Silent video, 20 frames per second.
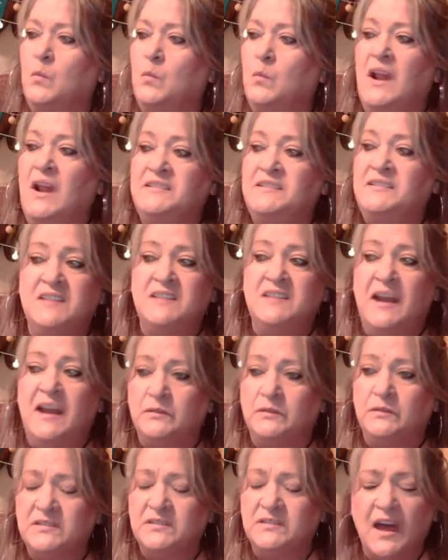when I sit
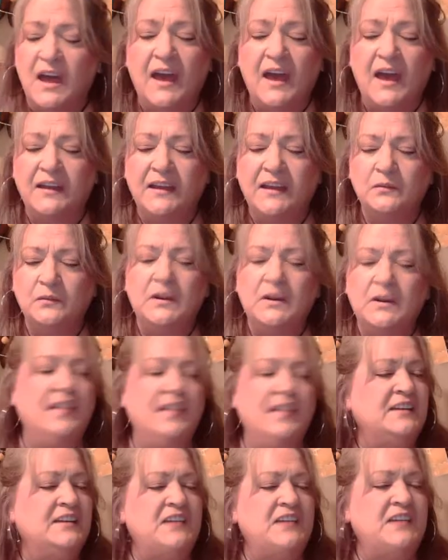outside, when I
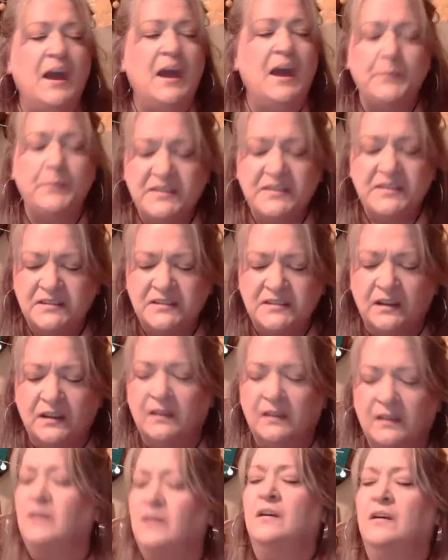like tap
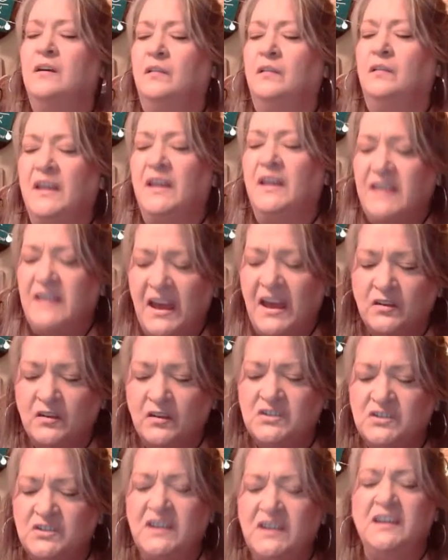into like
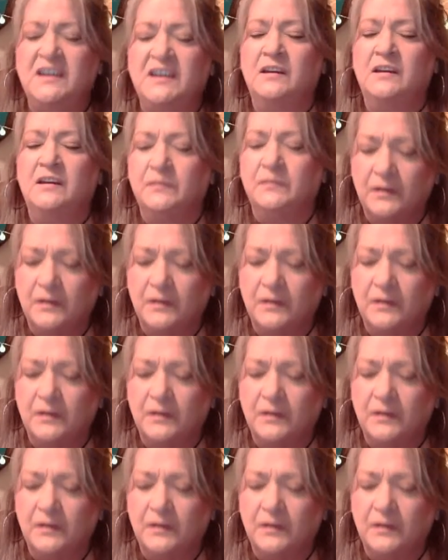energy